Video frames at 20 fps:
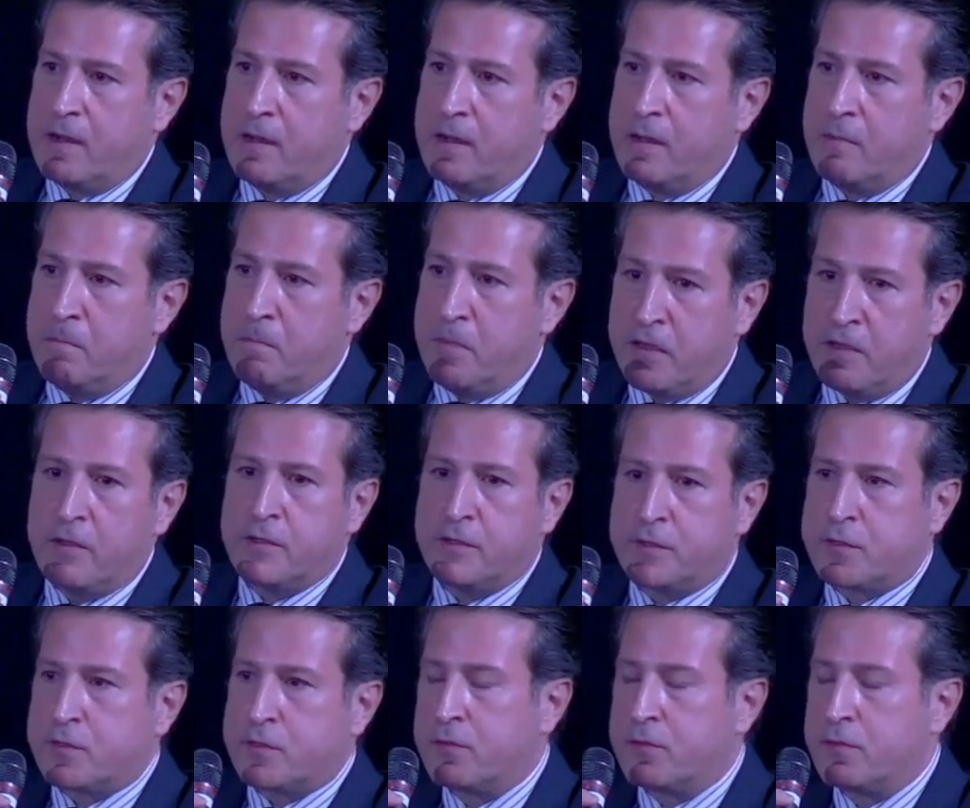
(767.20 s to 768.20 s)

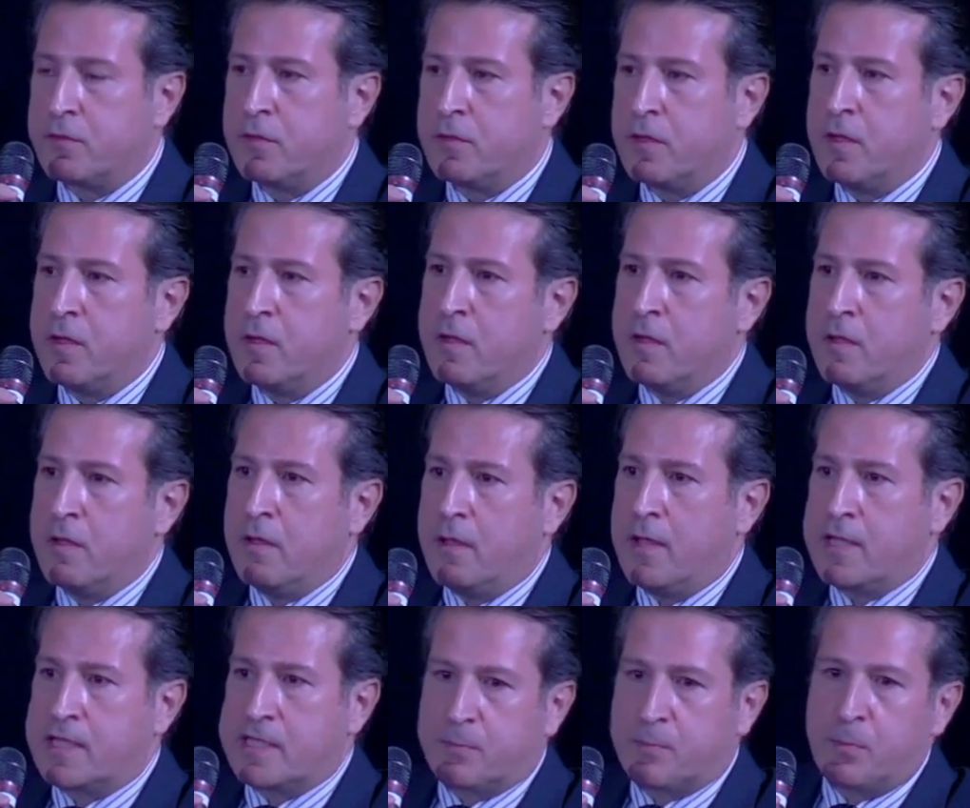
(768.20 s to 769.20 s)
biggest
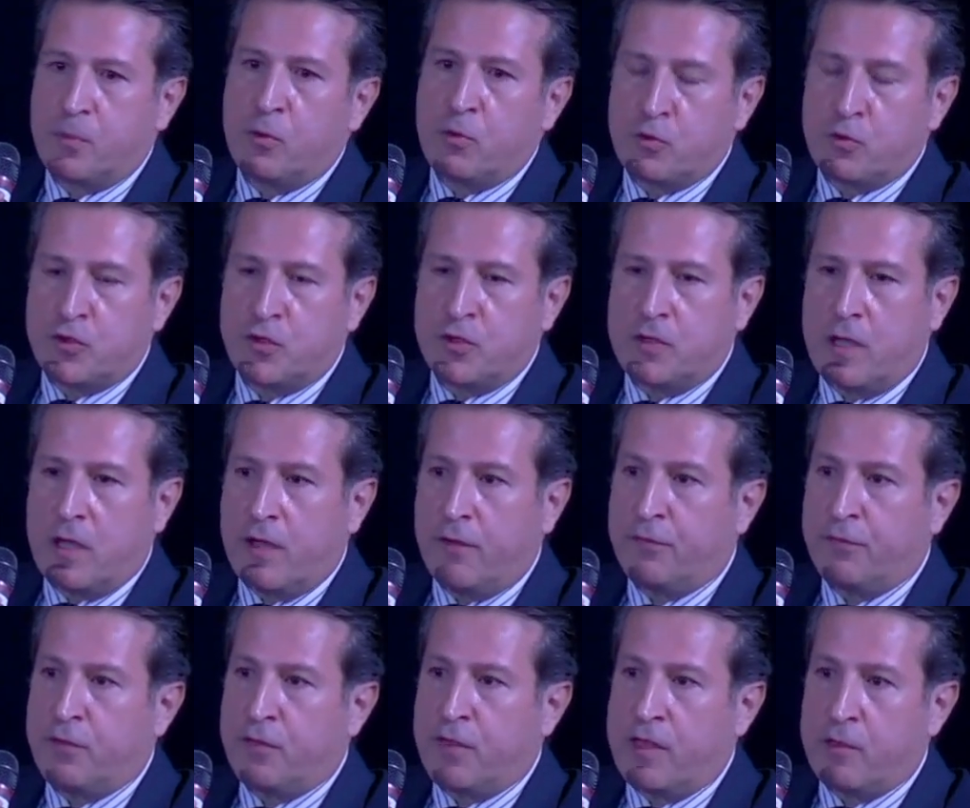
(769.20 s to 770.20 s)
explosion
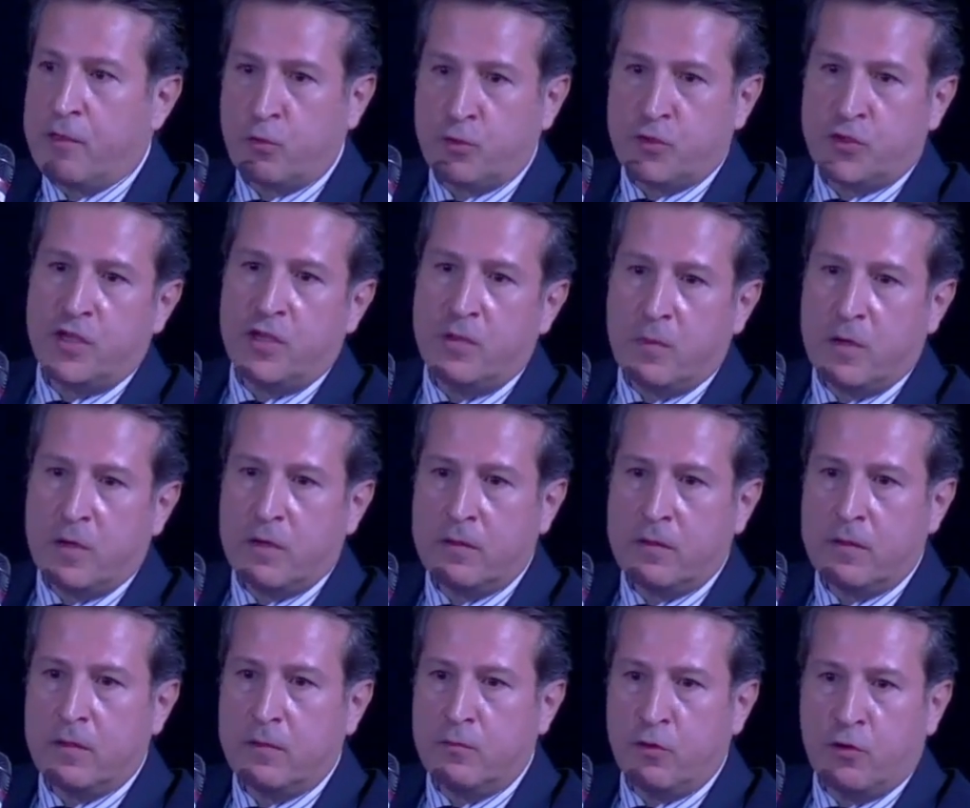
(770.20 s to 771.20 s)
after Hiroshima
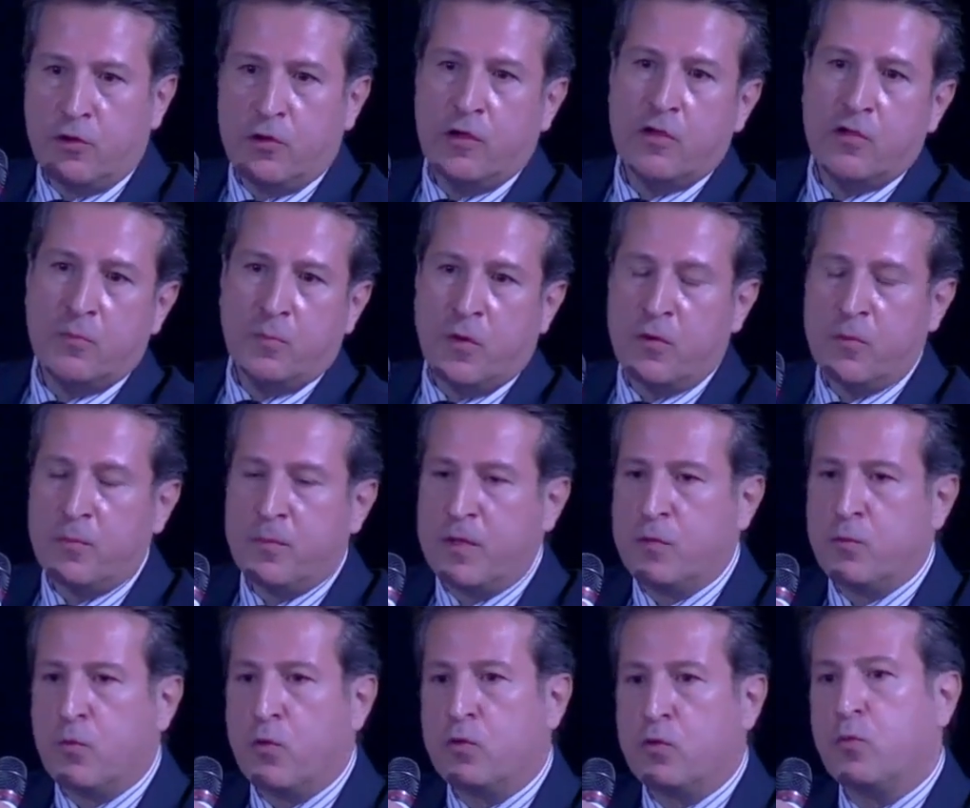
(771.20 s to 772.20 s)
nuclear bomb in
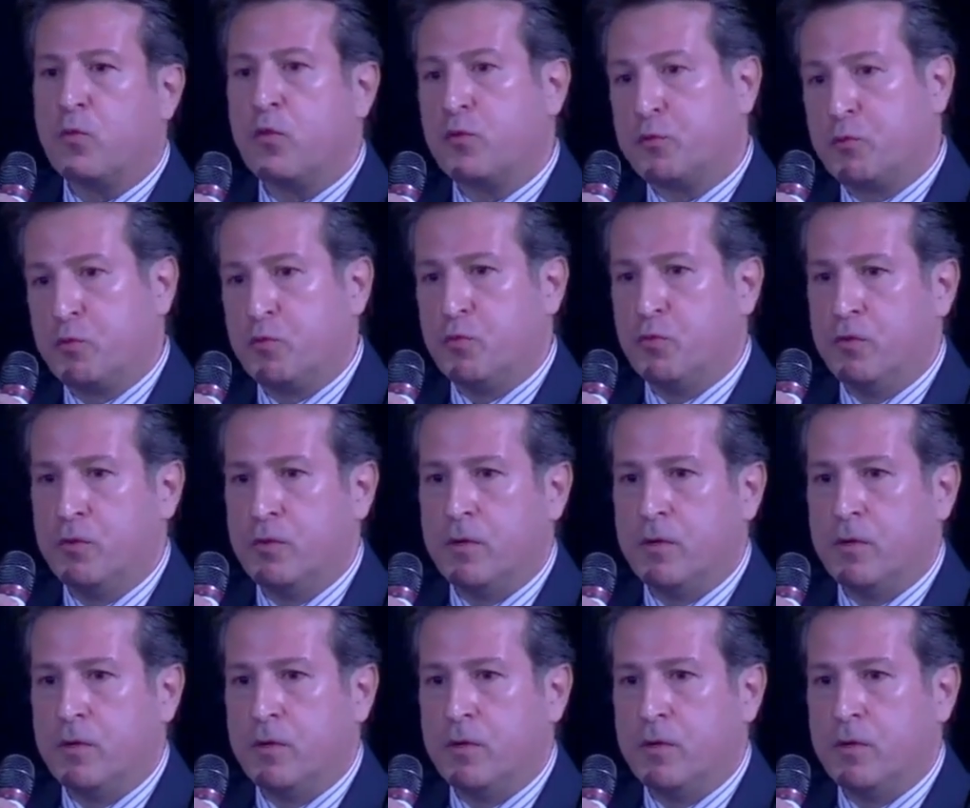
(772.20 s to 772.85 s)
World War II.